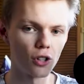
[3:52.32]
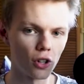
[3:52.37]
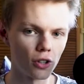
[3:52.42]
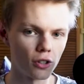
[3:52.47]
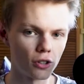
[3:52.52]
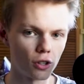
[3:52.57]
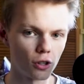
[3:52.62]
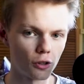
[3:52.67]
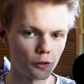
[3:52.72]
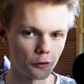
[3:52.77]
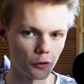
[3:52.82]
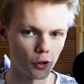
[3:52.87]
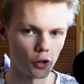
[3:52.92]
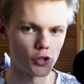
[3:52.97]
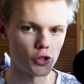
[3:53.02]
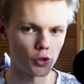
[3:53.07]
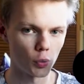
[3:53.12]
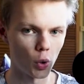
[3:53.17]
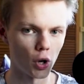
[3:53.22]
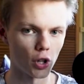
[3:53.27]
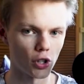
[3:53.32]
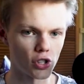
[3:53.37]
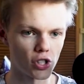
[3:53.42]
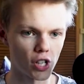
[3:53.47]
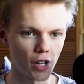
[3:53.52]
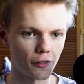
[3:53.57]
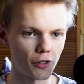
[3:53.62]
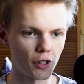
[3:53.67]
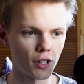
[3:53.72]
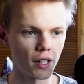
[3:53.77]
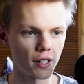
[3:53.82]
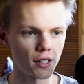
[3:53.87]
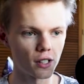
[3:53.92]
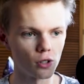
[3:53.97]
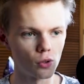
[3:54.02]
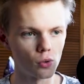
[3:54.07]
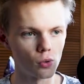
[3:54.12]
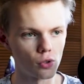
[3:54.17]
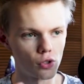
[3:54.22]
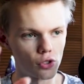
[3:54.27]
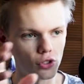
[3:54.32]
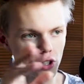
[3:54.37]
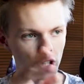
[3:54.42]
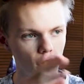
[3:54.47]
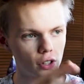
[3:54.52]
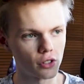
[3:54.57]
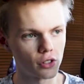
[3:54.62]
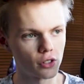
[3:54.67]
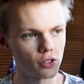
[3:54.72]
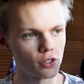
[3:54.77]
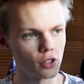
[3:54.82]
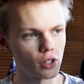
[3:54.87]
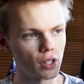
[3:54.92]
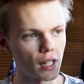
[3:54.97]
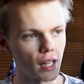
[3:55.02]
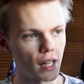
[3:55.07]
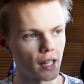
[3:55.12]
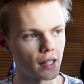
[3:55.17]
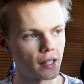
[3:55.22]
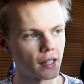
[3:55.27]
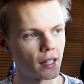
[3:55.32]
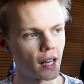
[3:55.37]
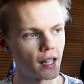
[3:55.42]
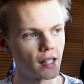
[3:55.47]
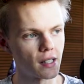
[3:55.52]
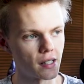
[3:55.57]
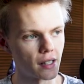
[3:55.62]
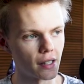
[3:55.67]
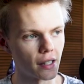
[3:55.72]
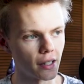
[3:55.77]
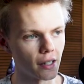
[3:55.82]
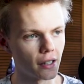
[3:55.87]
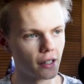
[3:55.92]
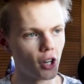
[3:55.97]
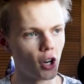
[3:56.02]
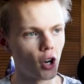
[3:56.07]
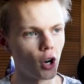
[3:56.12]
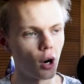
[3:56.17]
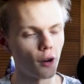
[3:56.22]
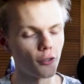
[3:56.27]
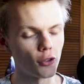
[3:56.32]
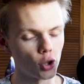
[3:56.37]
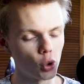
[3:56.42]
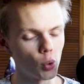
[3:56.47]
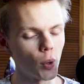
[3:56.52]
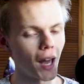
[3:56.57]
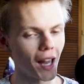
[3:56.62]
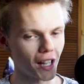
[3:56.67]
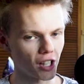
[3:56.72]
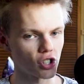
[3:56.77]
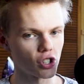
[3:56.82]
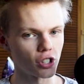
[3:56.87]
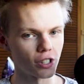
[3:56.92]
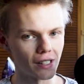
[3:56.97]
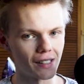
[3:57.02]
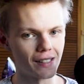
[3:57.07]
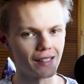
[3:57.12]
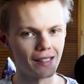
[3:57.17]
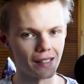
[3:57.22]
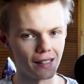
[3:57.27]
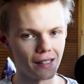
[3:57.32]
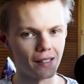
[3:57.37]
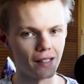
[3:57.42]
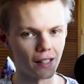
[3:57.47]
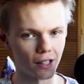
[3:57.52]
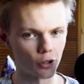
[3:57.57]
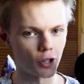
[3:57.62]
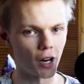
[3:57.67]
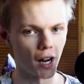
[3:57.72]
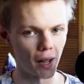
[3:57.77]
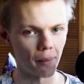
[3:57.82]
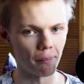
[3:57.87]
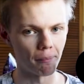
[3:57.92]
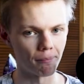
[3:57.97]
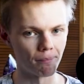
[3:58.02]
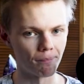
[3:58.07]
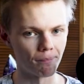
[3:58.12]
on your first watch, I feel like you start to get an idea of who actually did the crime.